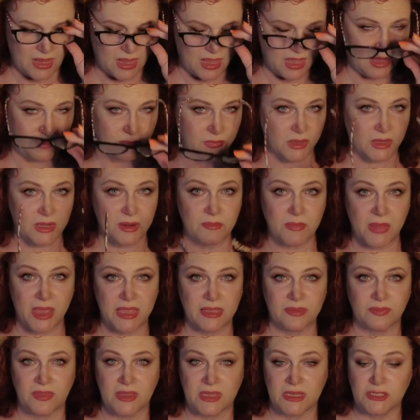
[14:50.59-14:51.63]
I'm going to
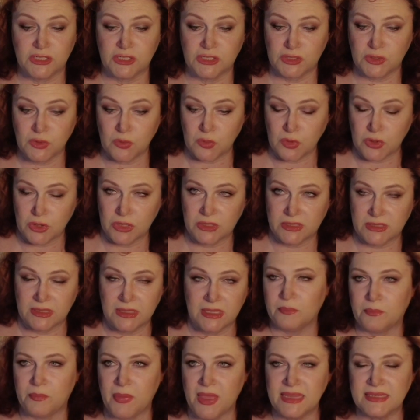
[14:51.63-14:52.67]
make this short.
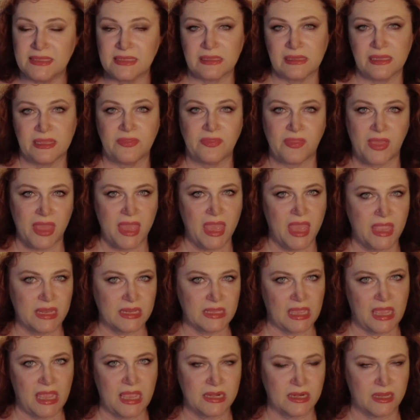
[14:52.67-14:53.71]
Basically, they had
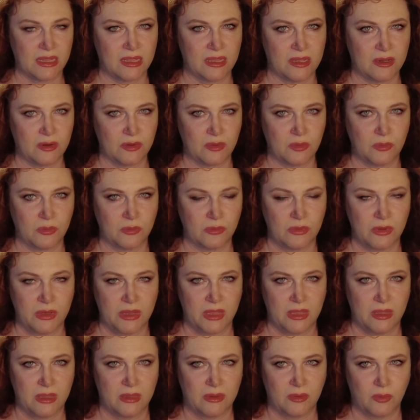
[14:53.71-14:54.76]
kind of
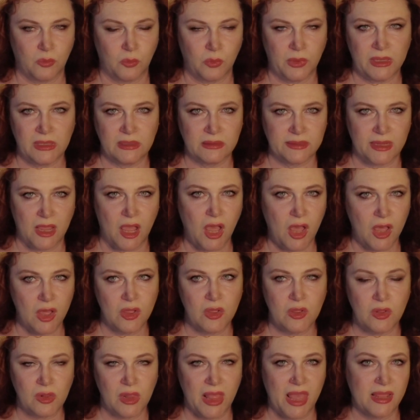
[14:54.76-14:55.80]
whittled a
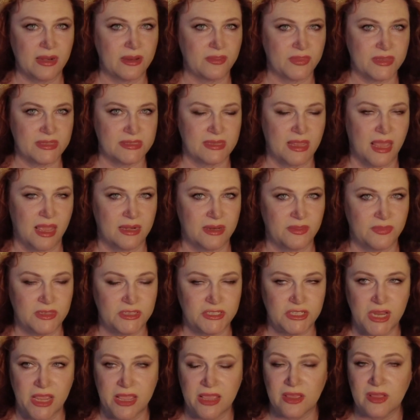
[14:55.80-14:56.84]
hole out of the side of the
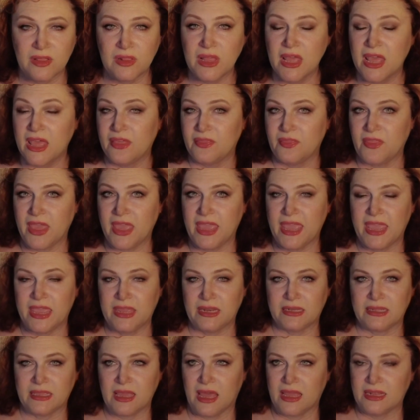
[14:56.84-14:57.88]
jail. They
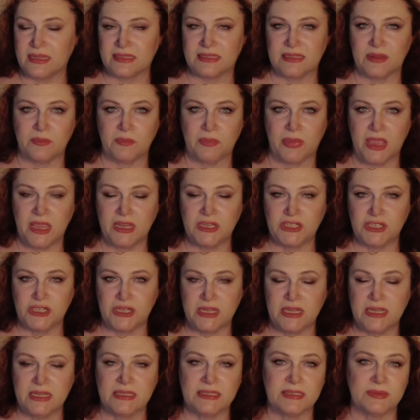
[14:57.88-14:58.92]
had gotten some bed
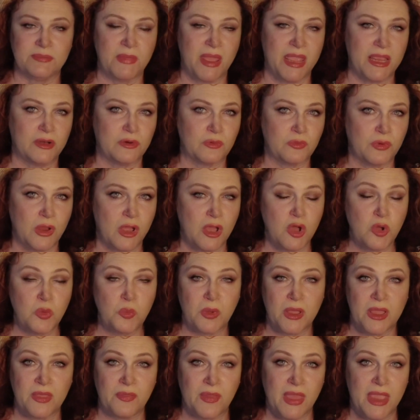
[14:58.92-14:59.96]
sheets, made a rope,
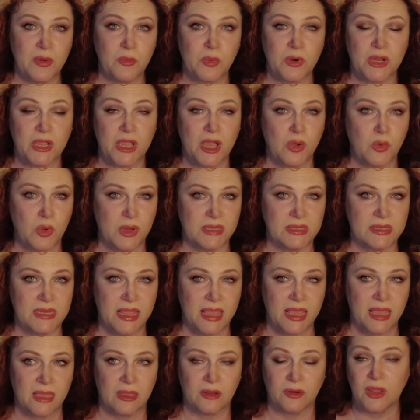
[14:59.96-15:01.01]
and they were going
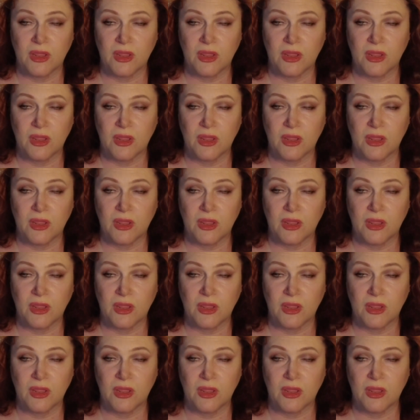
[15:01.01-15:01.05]
down.